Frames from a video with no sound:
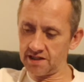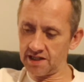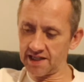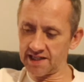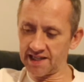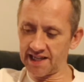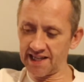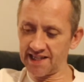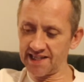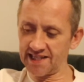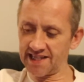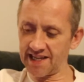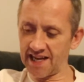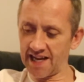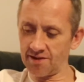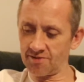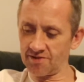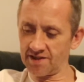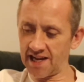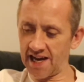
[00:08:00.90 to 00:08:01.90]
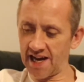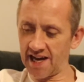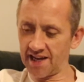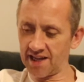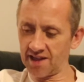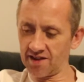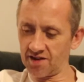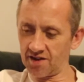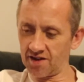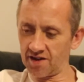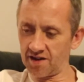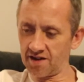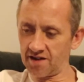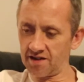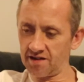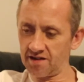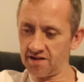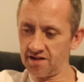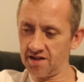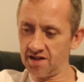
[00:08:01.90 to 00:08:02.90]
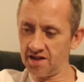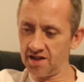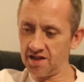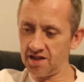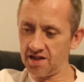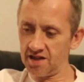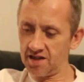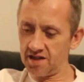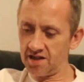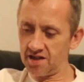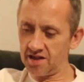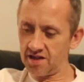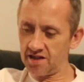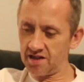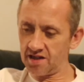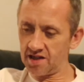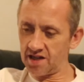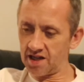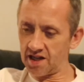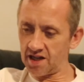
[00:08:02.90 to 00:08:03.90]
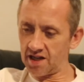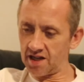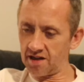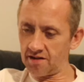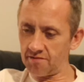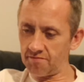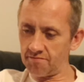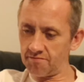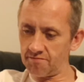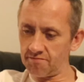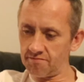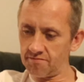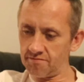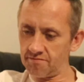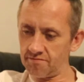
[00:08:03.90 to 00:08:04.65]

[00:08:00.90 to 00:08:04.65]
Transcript: It didn't say there was any there. Um,